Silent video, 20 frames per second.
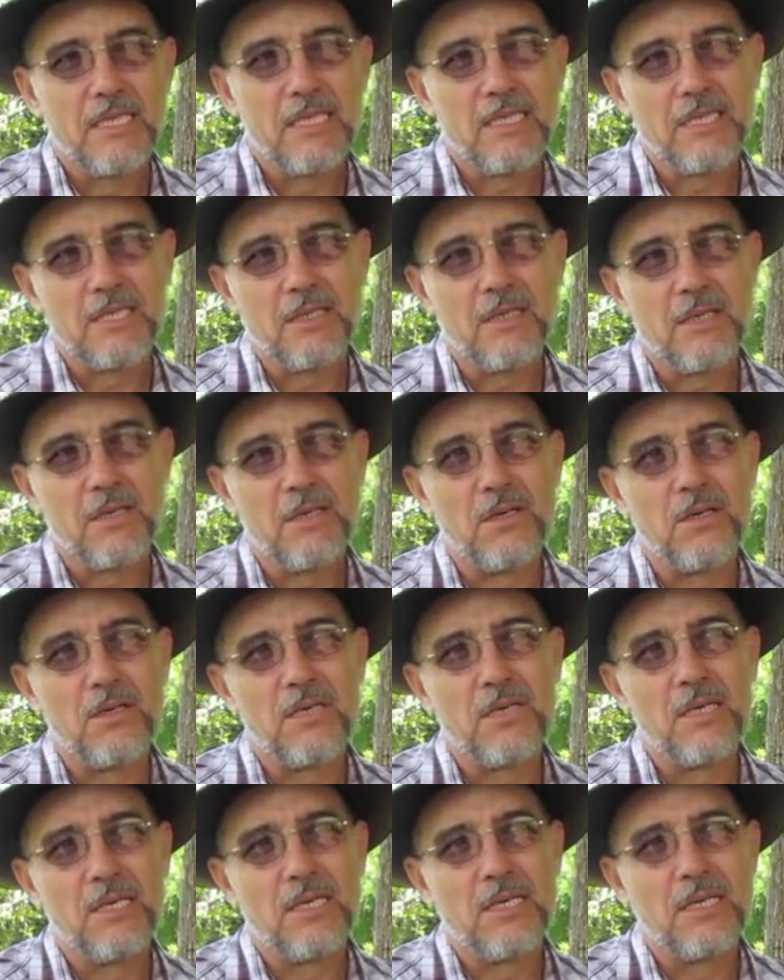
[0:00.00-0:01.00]

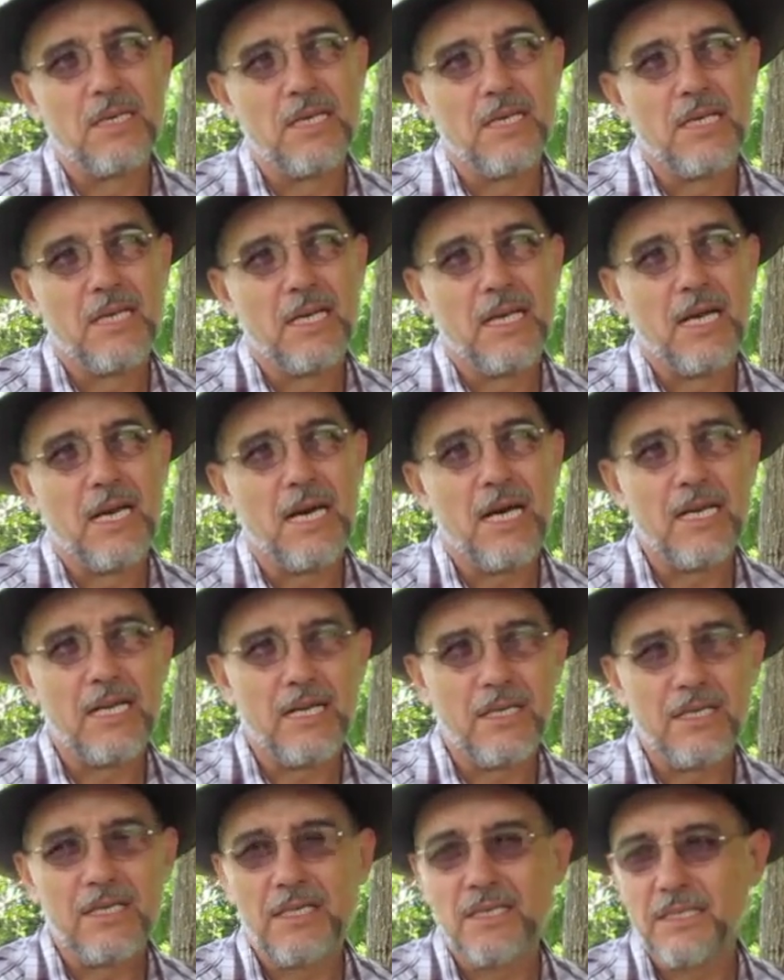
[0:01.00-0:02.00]
So I
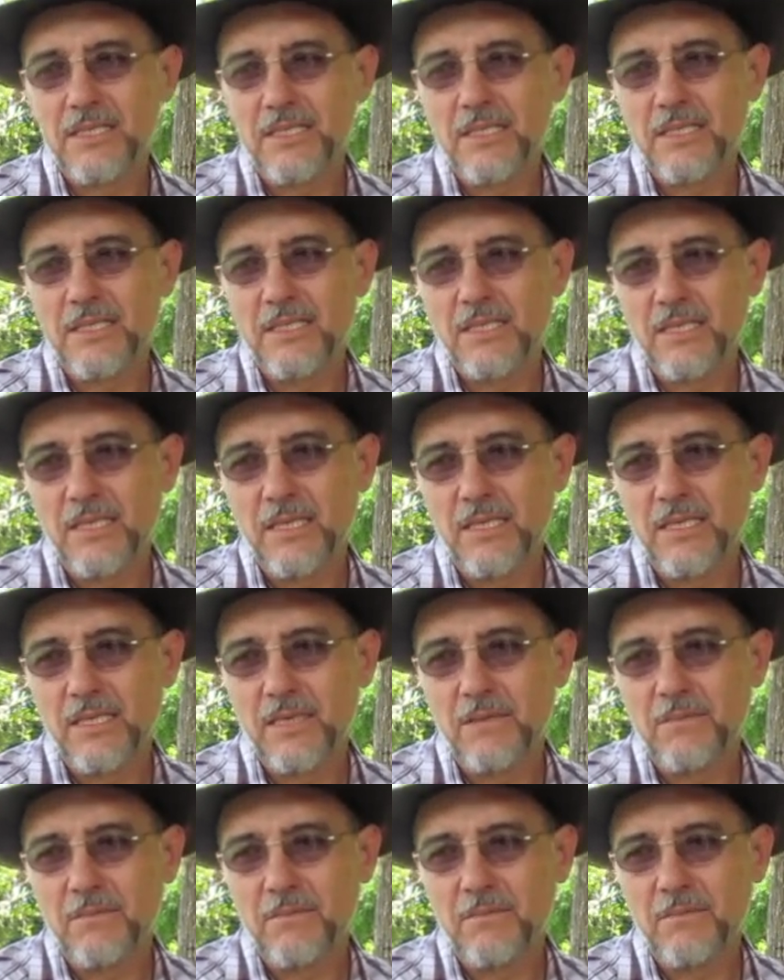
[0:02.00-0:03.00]
learned
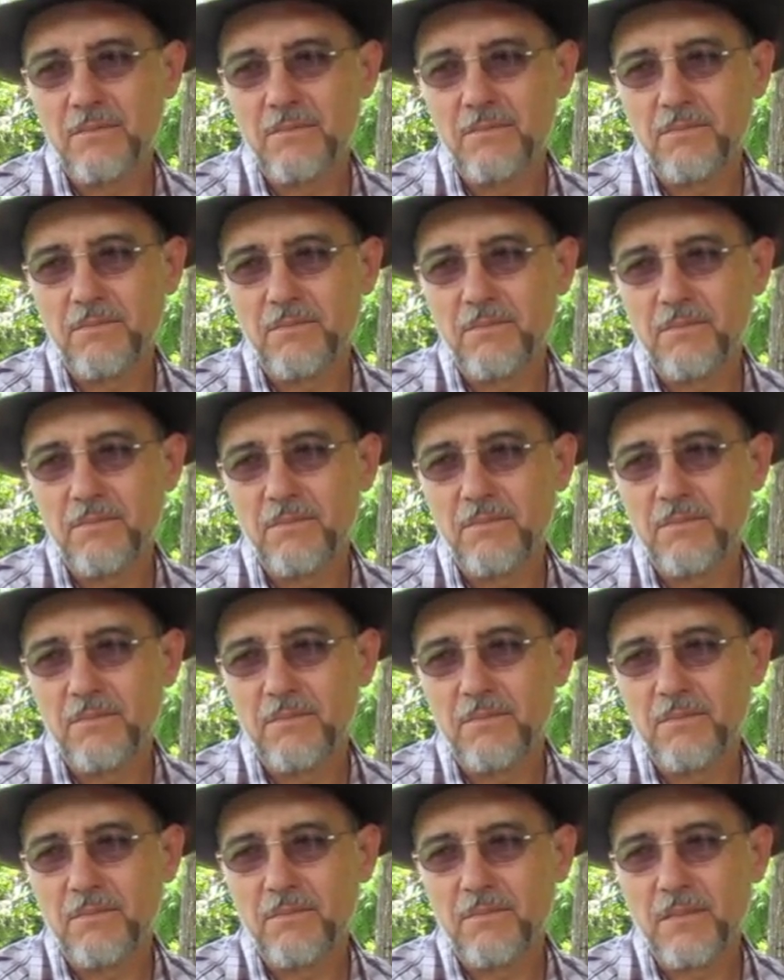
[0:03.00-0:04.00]
um,
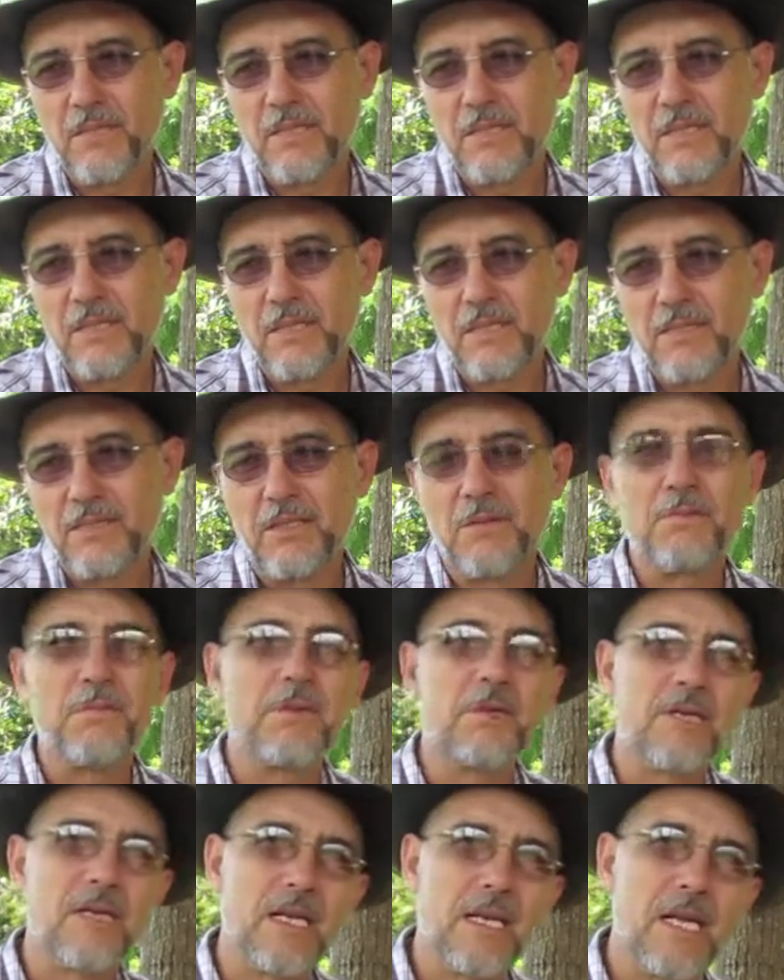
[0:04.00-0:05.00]
in the
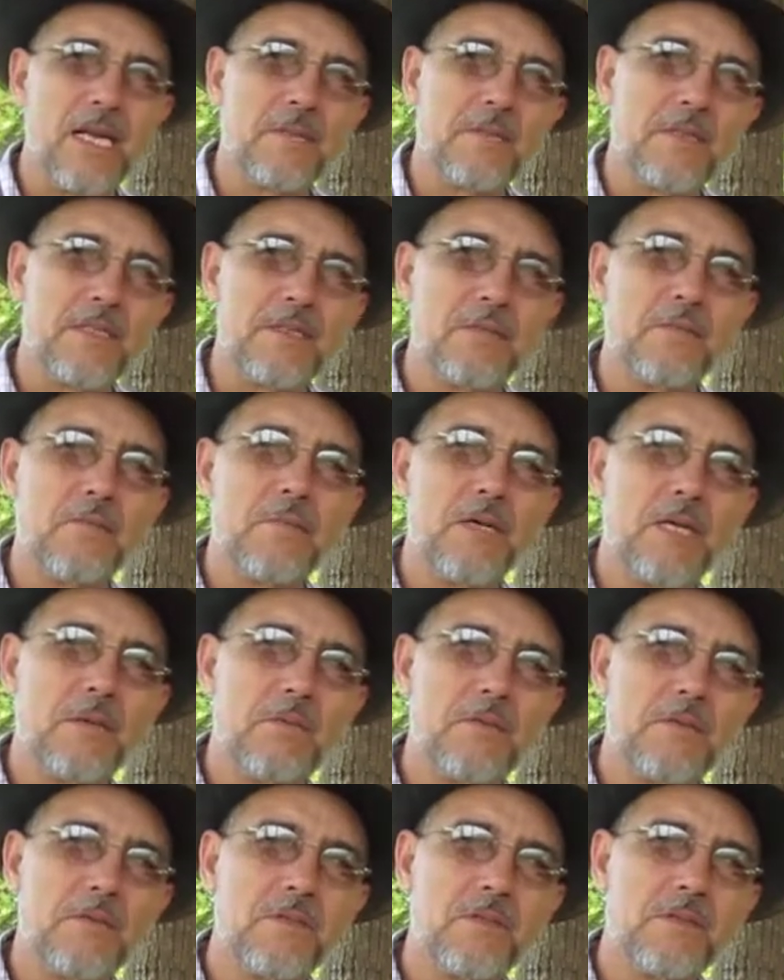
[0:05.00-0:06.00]
temperate climate in
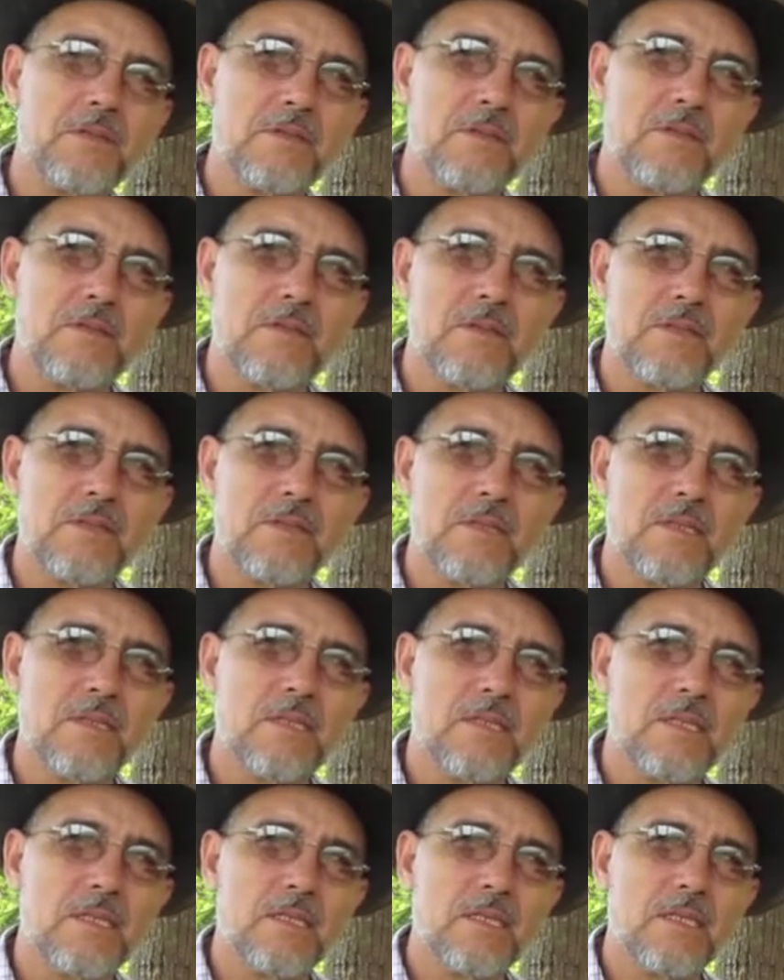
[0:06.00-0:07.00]
Melbourne,
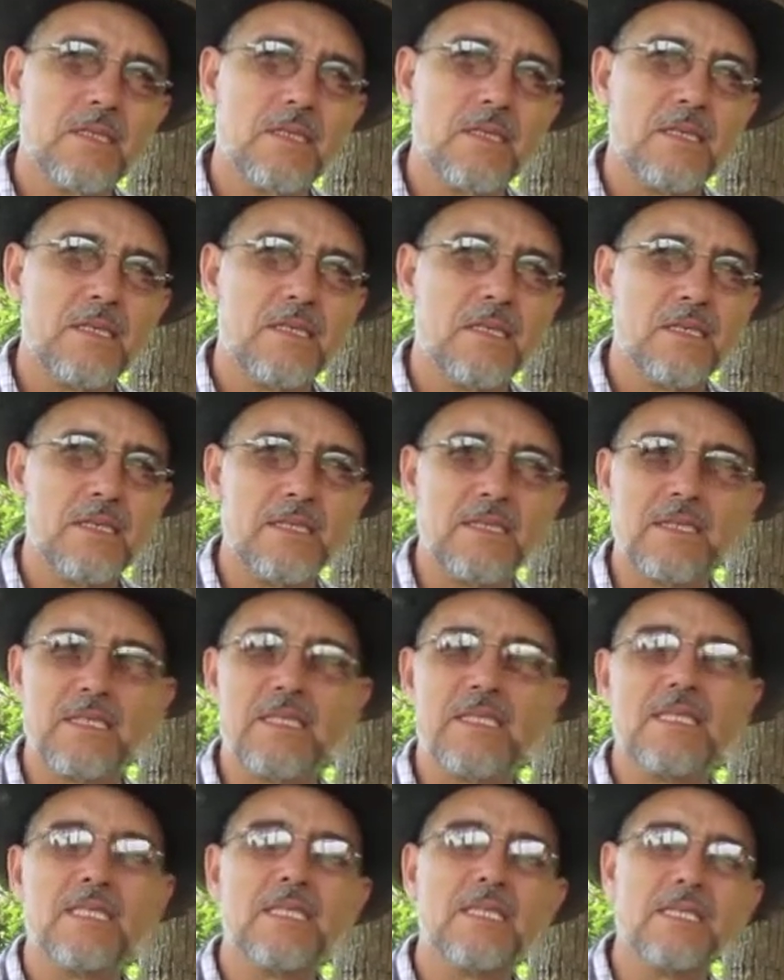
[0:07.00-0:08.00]
in the
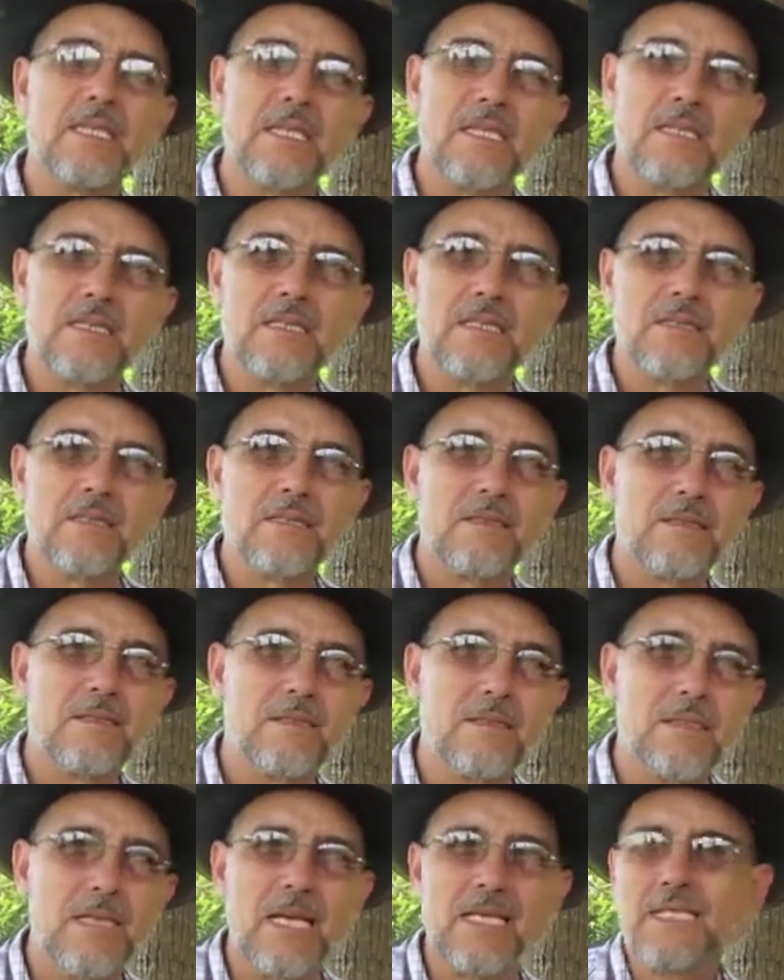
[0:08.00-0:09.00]
city, in the
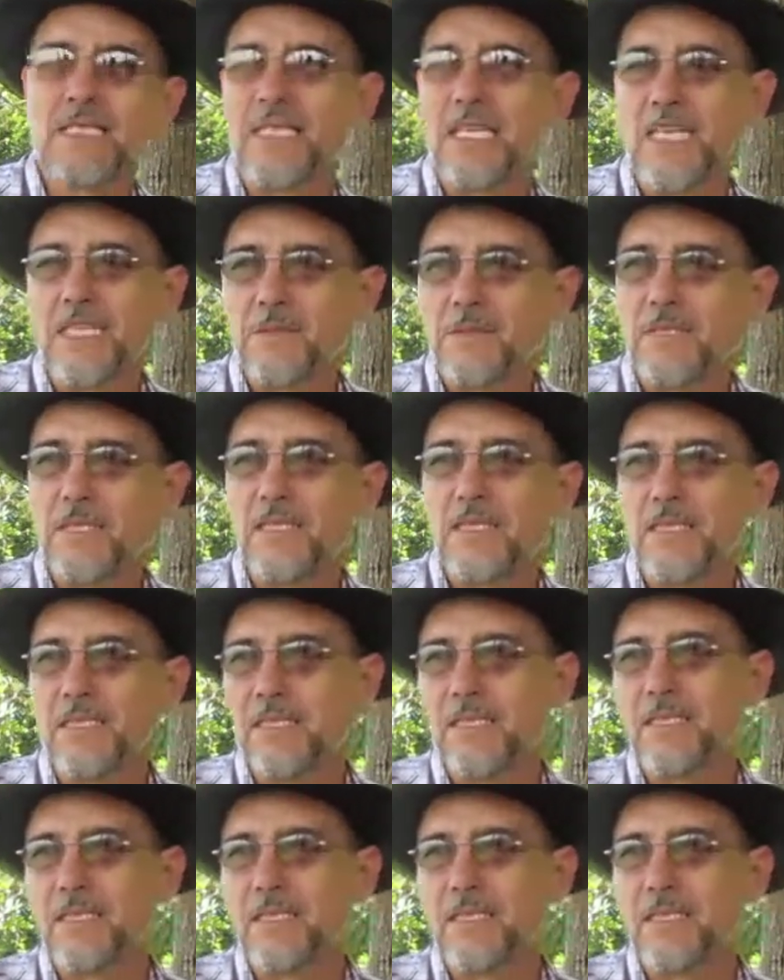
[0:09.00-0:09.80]
landscapes that is